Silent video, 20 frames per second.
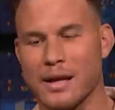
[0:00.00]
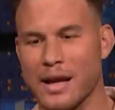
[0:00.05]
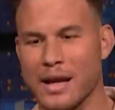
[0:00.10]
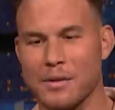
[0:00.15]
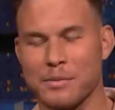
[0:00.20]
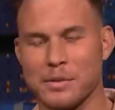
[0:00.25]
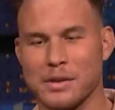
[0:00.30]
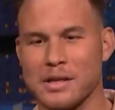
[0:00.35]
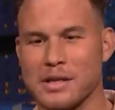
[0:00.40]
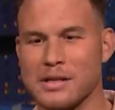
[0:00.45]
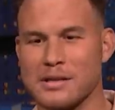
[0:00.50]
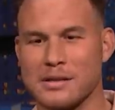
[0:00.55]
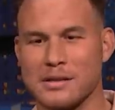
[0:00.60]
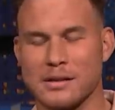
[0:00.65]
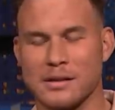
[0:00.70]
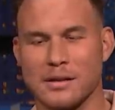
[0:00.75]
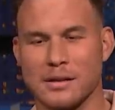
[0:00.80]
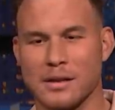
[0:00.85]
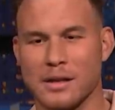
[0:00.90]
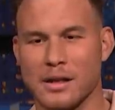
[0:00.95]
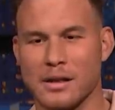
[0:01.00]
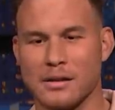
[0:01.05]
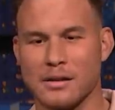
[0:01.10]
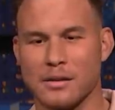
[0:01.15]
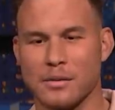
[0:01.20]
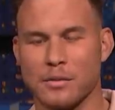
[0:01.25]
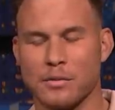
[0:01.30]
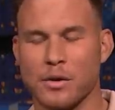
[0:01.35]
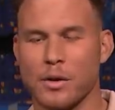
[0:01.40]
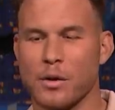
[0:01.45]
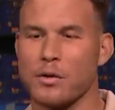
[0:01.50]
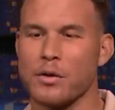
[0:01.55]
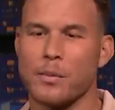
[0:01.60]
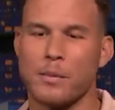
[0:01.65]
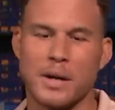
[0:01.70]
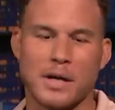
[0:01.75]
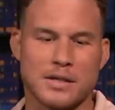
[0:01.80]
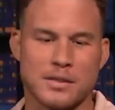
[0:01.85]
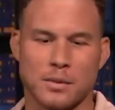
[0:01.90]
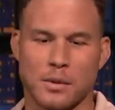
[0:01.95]
can't be easy, and and the the
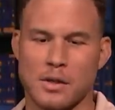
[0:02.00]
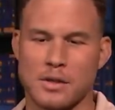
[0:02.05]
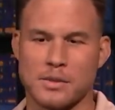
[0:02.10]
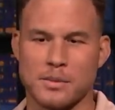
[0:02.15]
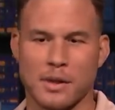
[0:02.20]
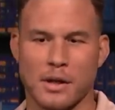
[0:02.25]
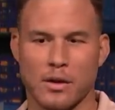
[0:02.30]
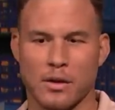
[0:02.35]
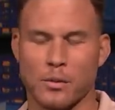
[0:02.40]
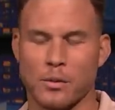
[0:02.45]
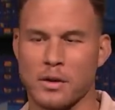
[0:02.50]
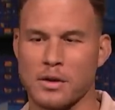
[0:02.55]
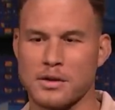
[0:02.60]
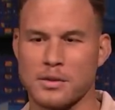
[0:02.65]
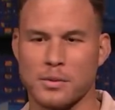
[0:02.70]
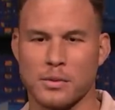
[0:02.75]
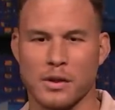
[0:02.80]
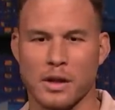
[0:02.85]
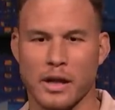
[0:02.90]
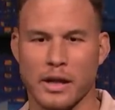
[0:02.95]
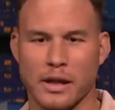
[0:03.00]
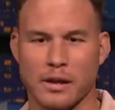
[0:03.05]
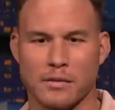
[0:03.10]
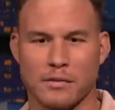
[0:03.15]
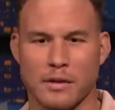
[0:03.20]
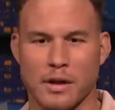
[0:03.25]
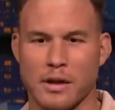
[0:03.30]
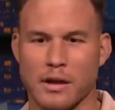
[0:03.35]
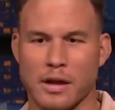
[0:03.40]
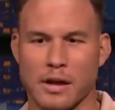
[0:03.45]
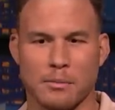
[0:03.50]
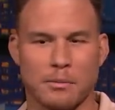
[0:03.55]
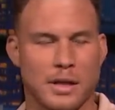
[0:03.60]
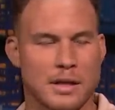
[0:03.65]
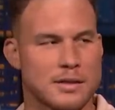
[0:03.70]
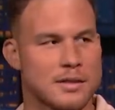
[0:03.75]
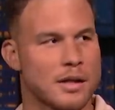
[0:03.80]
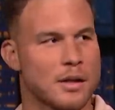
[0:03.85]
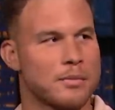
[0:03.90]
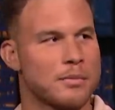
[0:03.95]
best ones, man, are the ones where like if they like
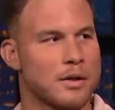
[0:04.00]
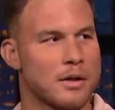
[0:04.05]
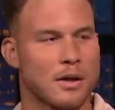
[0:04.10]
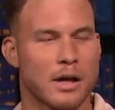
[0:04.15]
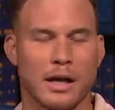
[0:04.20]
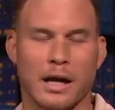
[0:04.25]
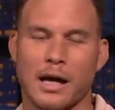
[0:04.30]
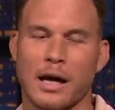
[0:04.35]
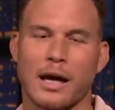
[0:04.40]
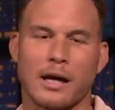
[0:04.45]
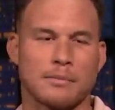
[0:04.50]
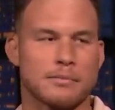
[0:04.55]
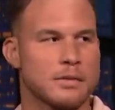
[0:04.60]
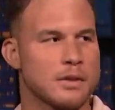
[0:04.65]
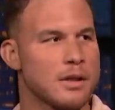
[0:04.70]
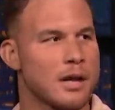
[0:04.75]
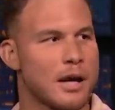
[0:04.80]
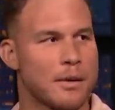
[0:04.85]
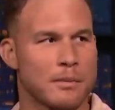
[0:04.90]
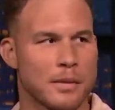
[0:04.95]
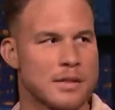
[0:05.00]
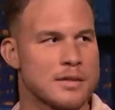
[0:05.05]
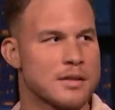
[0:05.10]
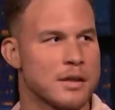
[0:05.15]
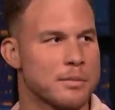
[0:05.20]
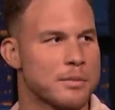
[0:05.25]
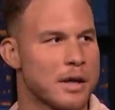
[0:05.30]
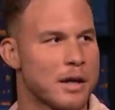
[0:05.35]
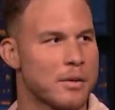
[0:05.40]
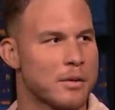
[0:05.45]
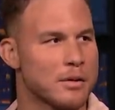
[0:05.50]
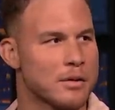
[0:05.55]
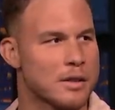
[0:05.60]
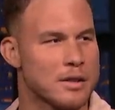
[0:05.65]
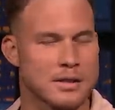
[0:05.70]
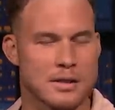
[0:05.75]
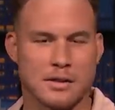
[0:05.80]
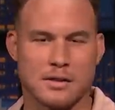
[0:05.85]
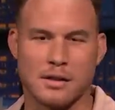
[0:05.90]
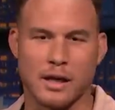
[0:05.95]
mess up, they're like, I I messed up that one,
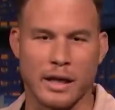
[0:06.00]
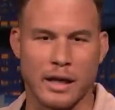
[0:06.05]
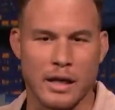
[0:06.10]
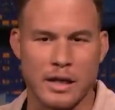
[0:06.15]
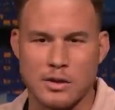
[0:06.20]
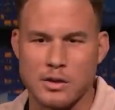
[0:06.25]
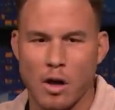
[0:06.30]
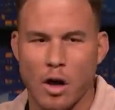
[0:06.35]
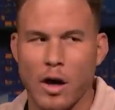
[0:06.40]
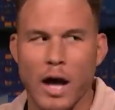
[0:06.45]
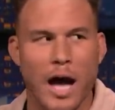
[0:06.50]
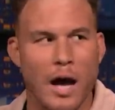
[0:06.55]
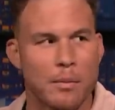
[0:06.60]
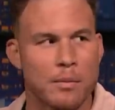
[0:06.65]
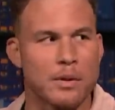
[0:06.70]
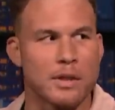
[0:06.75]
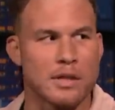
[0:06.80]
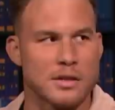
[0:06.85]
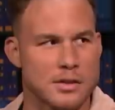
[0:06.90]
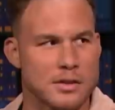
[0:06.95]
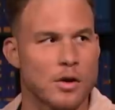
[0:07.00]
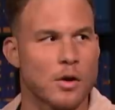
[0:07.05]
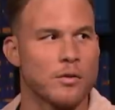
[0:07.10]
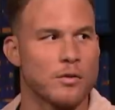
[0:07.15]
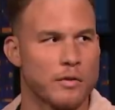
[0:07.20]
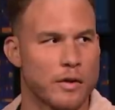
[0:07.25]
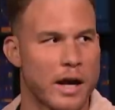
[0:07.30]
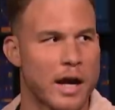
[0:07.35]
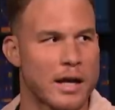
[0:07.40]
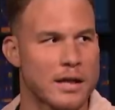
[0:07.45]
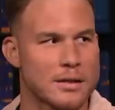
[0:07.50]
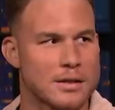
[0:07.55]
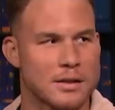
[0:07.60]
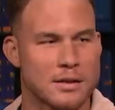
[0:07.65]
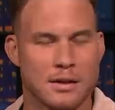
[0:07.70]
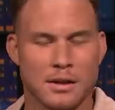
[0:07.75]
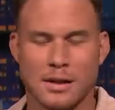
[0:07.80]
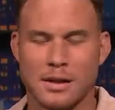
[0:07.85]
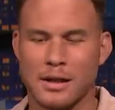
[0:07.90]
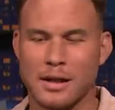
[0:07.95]
because it's like it's all happening so fast
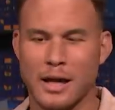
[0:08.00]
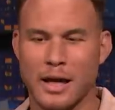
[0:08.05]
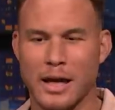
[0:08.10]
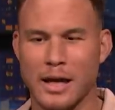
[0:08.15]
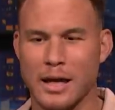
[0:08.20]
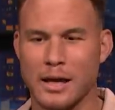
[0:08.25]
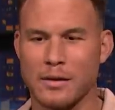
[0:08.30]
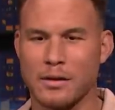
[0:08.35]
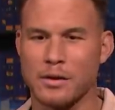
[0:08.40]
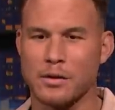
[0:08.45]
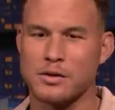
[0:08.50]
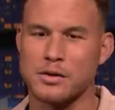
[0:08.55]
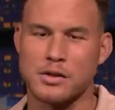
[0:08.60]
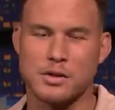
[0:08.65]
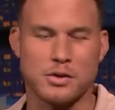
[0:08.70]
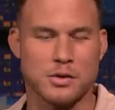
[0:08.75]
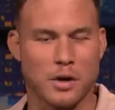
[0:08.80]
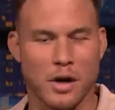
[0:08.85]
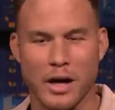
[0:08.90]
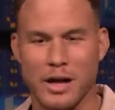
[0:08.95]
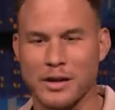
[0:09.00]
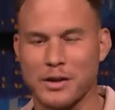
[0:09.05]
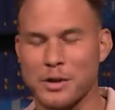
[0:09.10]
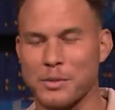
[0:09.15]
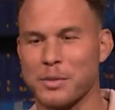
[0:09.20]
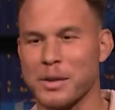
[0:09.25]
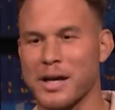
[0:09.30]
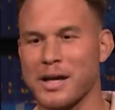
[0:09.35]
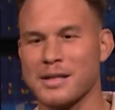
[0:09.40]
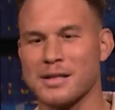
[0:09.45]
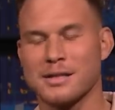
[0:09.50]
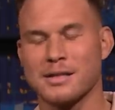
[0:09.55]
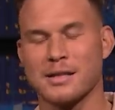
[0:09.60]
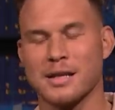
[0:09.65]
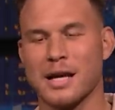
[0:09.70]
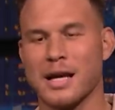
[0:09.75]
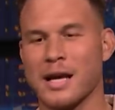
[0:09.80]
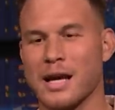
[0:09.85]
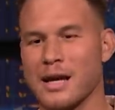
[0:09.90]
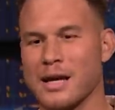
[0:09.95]
and they're just trying their best.
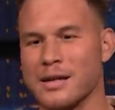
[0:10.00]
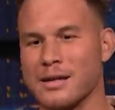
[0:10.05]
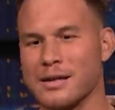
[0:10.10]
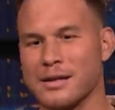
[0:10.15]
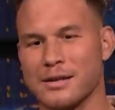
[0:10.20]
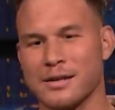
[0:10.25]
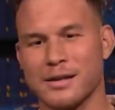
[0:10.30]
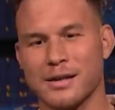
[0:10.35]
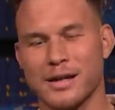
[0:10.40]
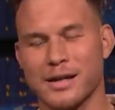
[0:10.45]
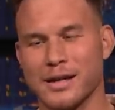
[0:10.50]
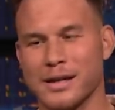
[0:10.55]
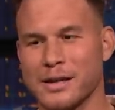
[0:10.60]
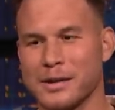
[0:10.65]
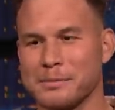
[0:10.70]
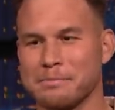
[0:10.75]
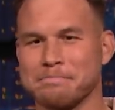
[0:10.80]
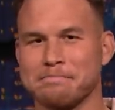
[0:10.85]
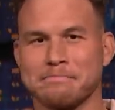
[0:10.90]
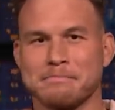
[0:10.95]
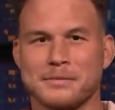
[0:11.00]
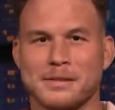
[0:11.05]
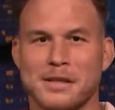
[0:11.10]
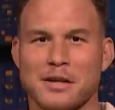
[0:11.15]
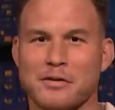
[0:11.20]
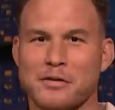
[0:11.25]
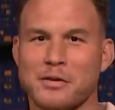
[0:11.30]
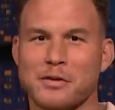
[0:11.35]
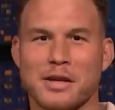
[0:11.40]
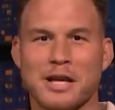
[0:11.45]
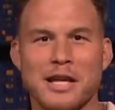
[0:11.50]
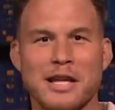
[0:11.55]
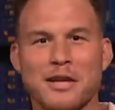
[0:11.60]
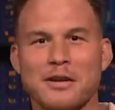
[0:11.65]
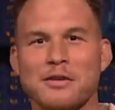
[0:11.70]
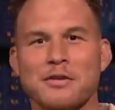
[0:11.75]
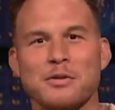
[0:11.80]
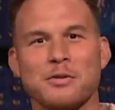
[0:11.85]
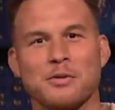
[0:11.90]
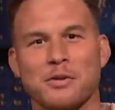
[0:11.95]
And um, if you,
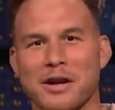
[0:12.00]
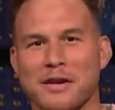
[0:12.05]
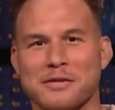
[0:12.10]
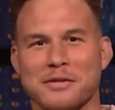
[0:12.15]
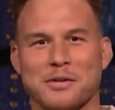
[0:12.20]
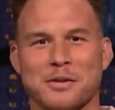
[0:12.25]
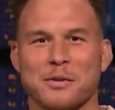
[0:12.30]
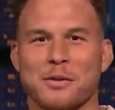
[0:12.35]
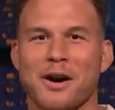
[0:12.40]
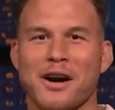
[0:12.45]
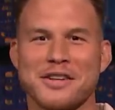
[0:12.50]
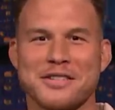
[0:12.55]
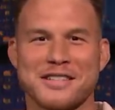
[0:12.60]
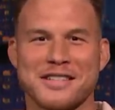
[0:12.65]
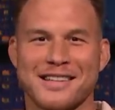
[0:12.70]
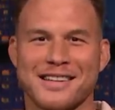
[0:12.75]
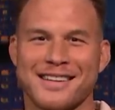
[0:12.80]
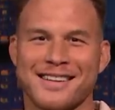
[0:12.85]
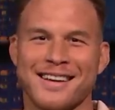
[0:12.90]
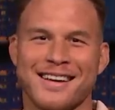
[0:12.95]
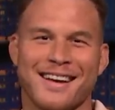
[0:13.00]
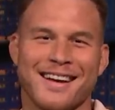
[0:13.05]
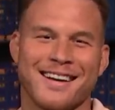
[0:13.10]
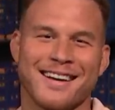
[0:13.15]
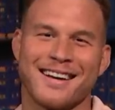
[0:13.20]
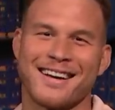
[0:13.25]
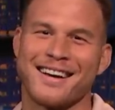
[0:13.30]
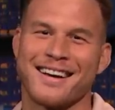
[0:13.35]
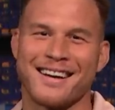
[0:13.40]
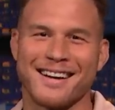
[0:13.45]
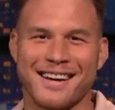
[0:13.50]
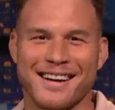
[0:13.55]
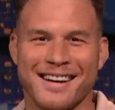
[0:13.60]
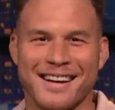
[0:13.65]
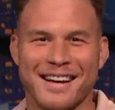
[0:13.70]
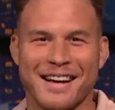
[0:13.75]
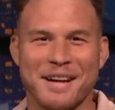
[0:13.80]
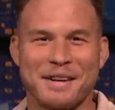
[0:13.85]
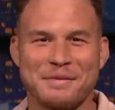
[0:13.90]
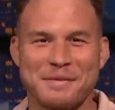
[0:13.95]
any of you refs are watching, uh,
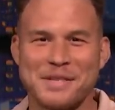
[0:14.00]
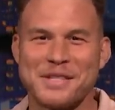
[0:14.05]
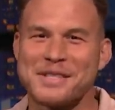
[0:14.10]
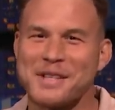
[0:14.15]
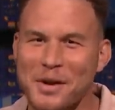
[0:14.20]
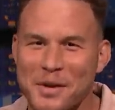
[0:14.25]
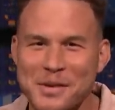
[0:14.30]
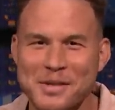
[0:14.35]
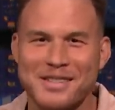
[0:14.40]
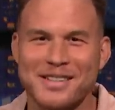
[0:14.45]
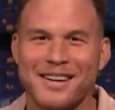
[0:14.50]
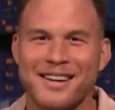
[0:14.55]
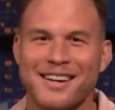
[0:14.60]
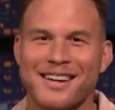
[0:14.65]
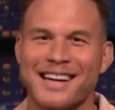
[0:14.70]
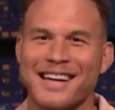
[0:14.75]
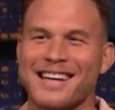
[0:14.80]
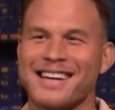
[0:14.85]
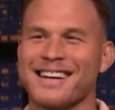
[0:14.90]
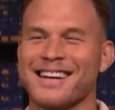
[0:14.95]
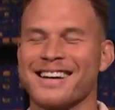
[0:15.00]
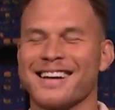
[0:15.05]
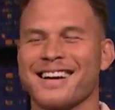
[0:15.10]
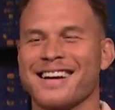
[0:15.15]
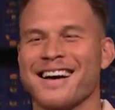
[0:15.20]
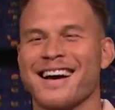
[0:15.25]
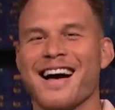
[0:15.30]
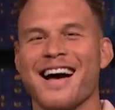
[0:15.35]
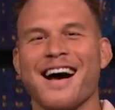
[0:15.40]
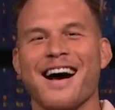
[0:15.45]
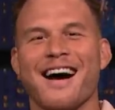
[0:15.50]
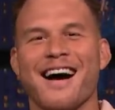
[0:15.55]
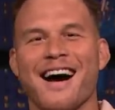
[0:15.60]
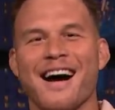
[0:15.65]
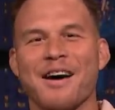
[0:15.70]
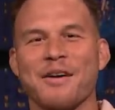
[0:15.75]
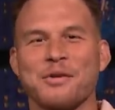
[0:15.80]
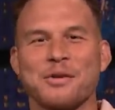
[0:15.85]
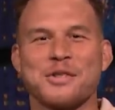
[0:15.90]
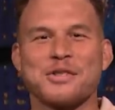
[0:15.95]
I'm so sorry.
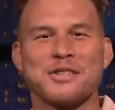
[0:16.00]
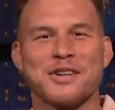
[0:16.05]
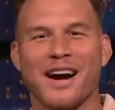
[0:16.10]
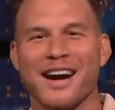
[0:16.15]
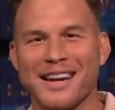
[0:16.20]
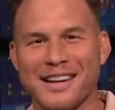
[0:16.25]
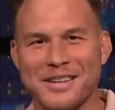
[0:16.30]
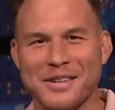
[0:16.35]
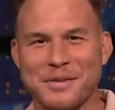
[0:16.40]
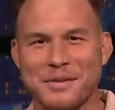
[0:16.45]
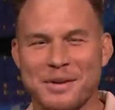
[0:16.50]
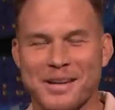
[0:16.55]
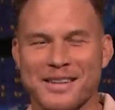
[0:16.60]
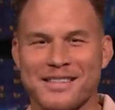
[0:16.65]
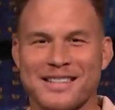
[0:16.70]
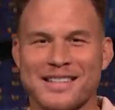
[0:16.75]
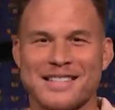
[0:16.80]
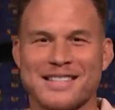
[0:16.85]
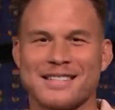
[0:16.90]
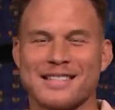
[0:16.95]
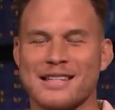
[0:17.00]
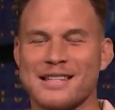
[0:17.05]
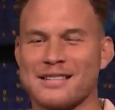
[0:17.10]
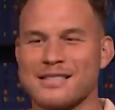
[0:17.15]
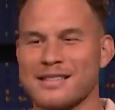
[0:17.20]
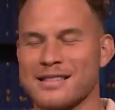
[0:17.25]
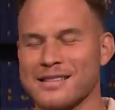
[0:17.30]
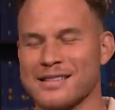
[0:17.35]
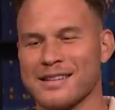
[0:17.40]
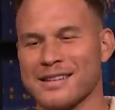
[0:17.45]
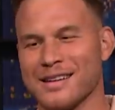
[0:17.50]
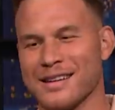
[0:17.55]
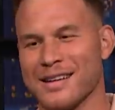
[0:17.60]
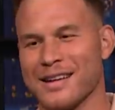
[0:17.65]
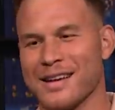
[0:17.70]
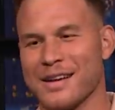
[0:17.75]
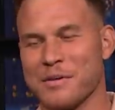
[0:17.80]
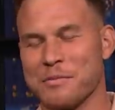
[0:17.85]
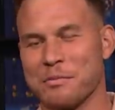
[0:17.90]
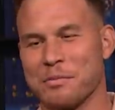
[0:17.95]
I will try to do better this season,
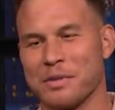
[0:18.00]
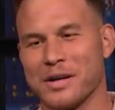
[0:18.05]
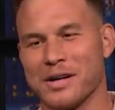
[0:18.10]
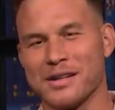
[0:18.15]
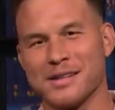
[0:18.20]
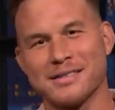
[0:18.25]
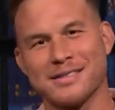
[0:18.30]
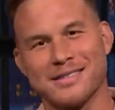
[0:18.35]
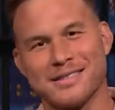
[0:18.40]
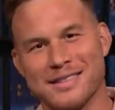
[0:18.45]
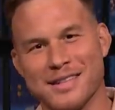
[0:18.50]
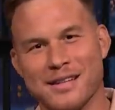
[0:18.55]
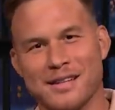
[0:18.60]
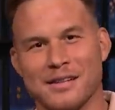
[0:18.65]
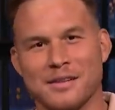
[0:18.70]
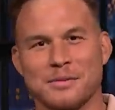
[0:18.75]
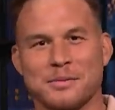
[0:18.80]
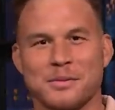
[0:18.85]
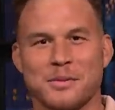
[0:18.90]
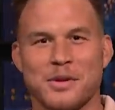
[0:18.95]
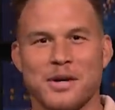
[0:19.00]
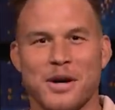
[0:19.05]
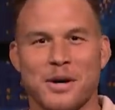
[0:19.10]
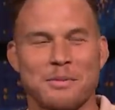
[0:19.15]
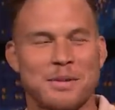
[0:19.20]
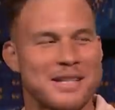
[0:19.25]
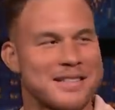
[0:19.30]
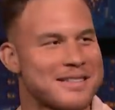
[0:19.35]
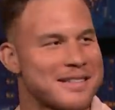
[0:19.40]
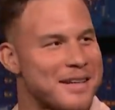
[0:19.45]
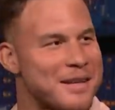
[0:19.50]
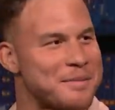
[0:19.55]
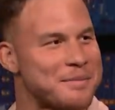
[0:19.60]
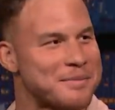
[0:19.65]
but you know we all mess up. I